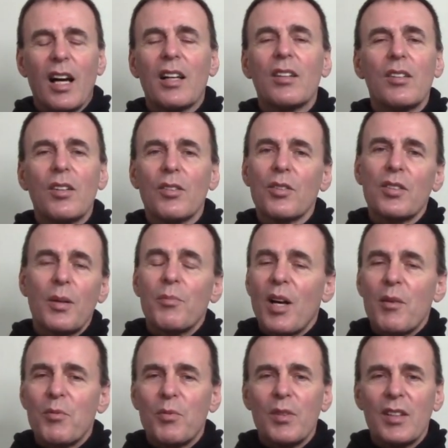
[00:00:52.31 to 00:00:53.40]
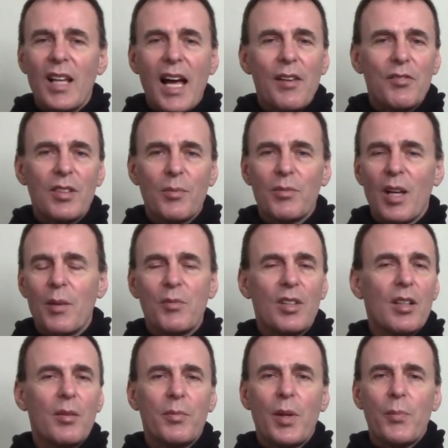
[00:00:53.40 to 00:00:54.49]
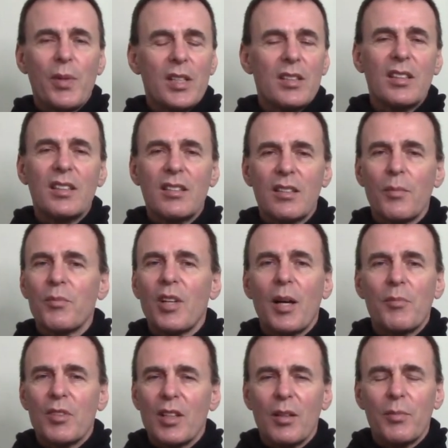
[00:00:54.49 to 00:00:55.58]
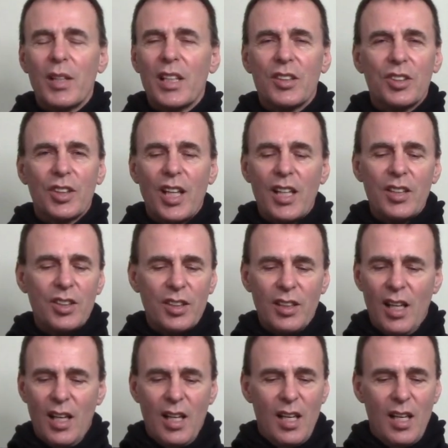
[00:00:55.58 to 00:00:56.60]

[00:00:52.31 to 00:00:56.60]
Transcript: I don't know. Sometimes we'll laugh, sometimes it'll be business, sometimes it'll be education,